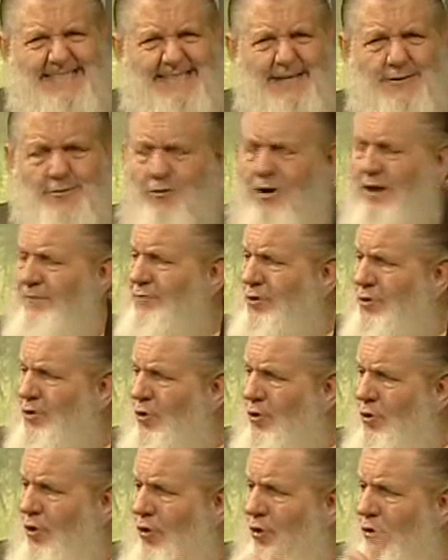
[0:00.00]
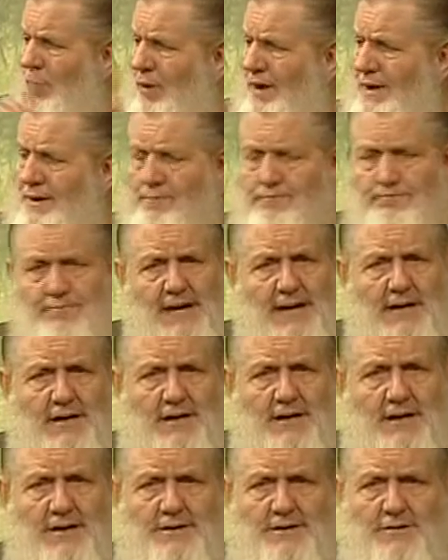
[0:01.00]
And you have to go all the way to
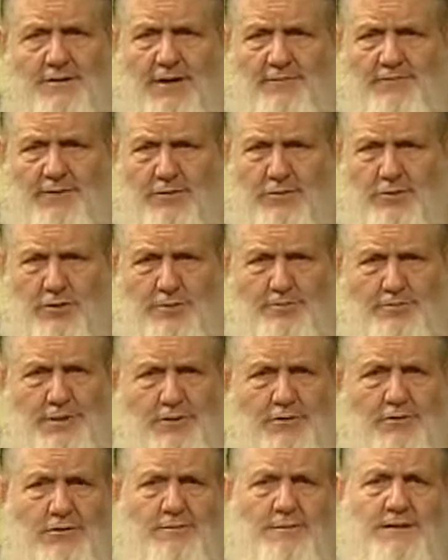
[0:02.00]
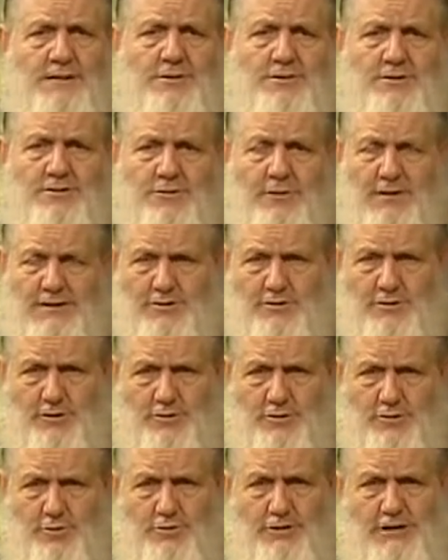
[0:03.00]
Mecca and you have to do a pilgrimage dressed
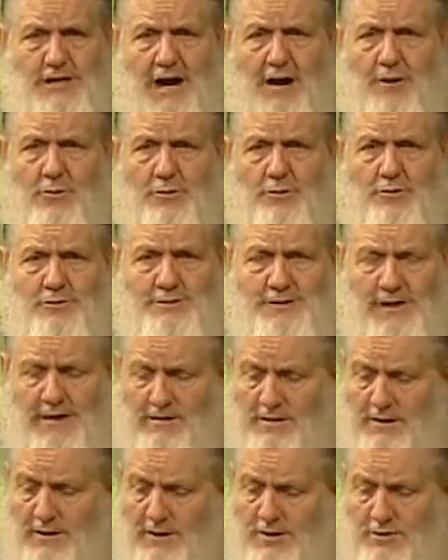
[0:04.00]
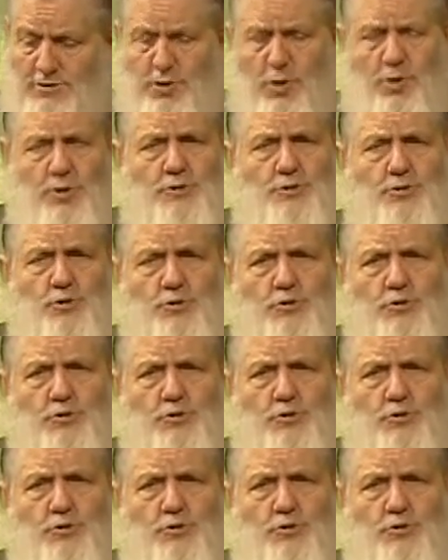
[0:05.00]
in two towels and so on, so